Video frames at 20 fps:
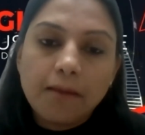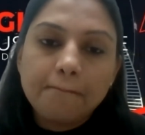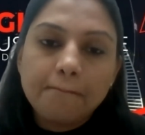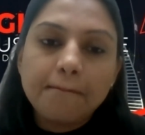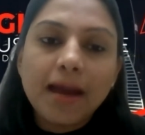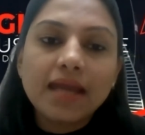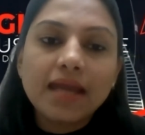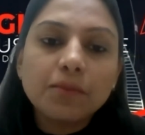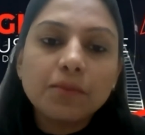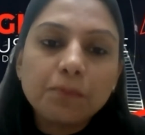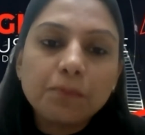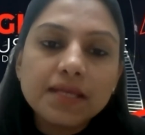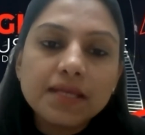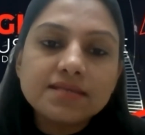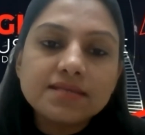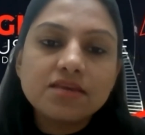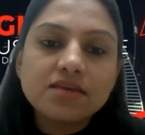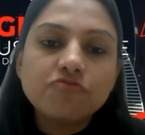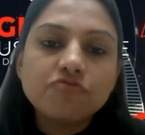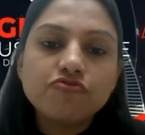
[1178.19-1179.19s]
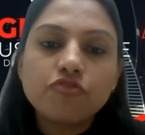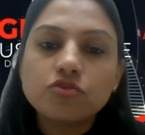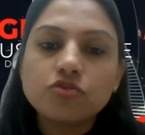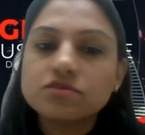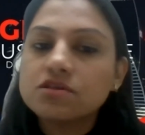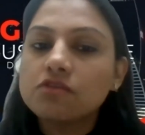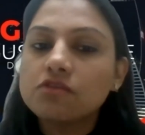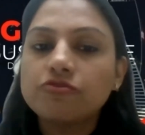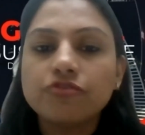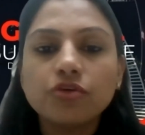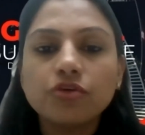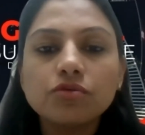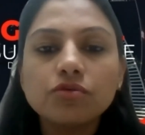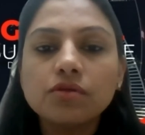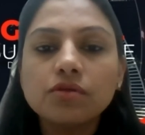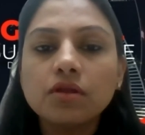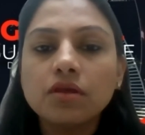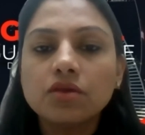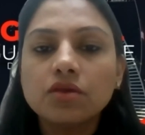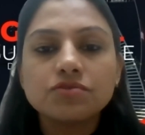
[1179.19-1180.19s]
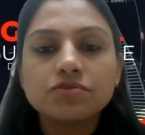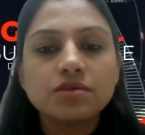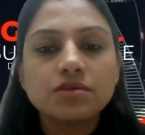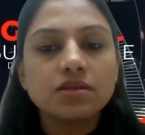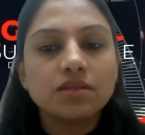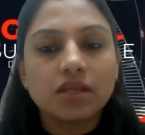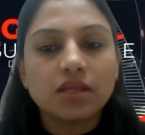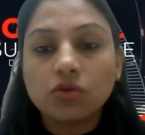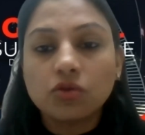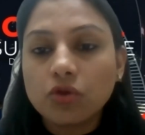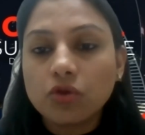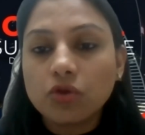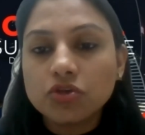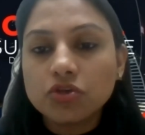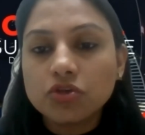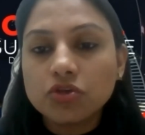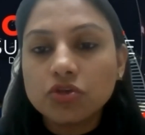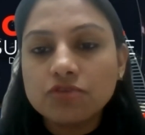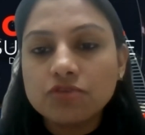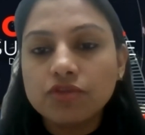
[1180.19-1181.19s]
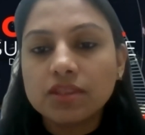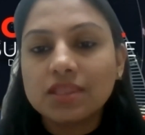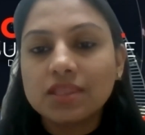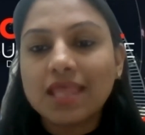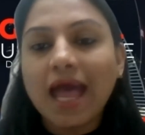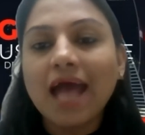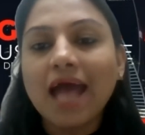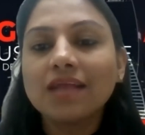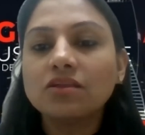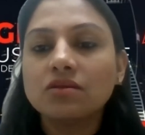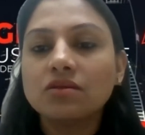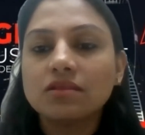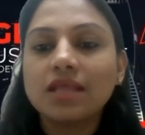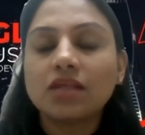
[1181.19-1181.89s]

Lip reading: by replacing fossil fuel using technology with that